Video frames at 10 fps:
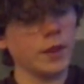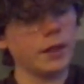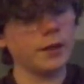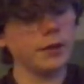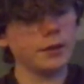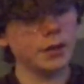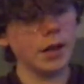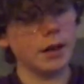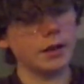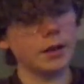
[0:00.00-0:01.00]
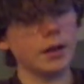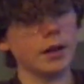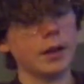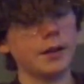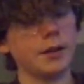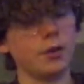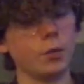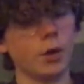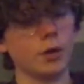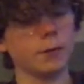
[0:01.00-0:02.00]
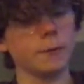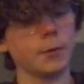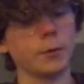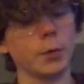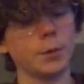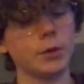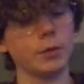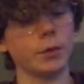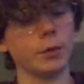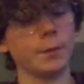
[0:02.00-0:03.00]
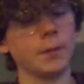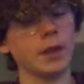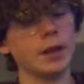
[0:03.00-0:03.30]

Inside, Hannah wandered from room to room,